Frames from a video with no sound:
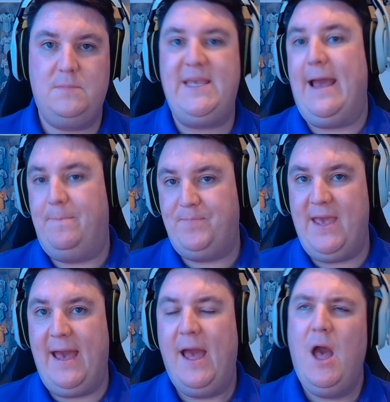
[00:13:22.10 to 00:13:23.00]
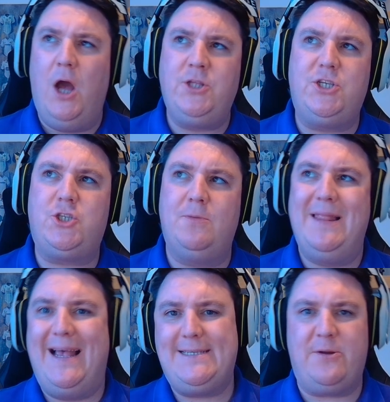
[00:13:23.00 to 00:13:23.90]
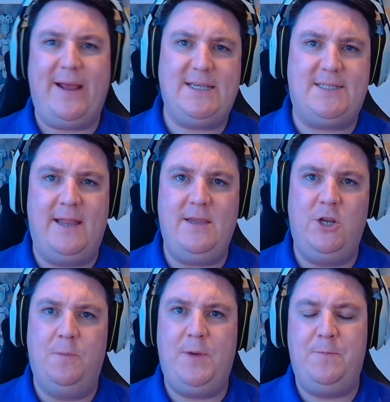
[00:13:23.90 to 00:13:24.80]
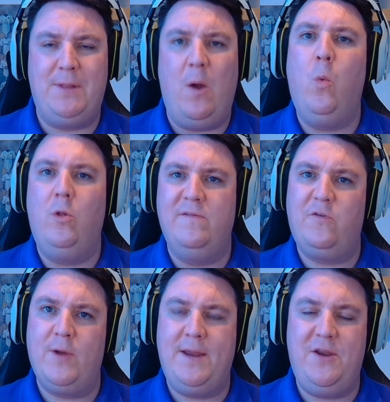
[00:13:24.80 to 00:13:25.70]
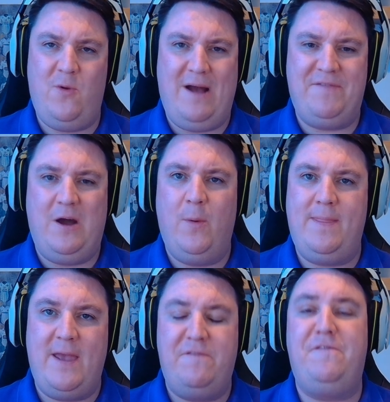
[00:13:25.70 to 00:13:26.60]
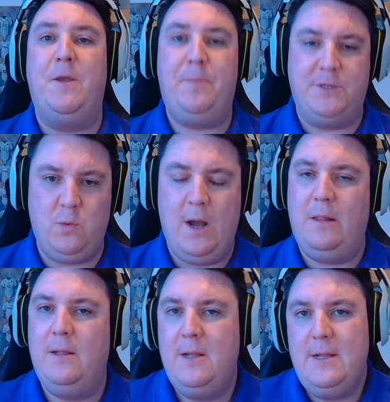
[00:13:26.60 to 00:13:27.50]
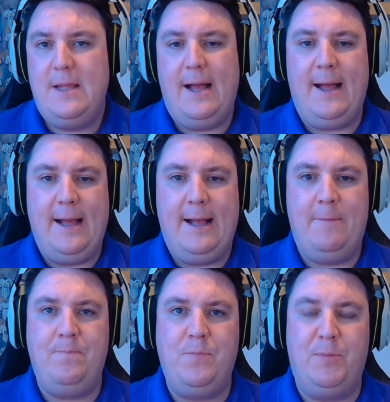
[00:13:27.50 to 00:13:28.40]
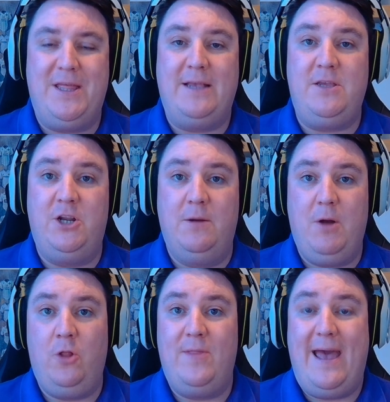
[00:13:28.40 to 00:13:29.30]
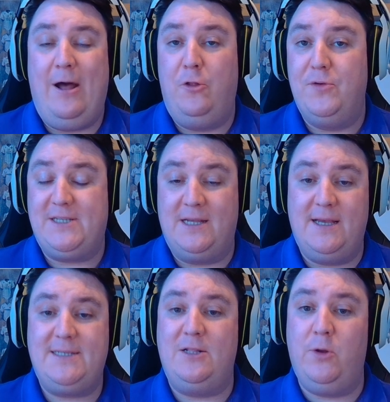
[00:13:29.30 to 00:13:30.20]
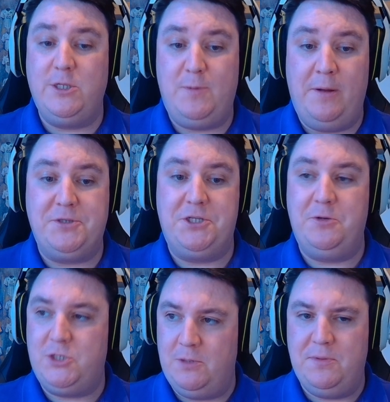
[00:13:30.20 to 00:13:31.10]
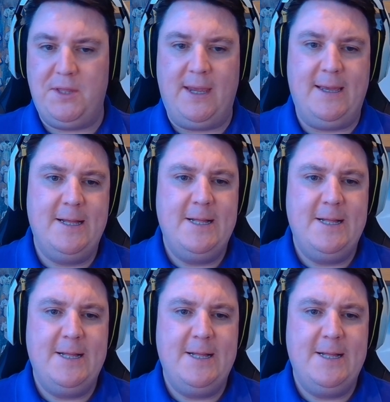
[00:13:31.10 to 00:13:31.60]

Yeah, yeah. And to some lesser extent, you know, people like Wolverine who have that when they flip as well. But they're, you know, on their healthy side, they're still going to be able to do something.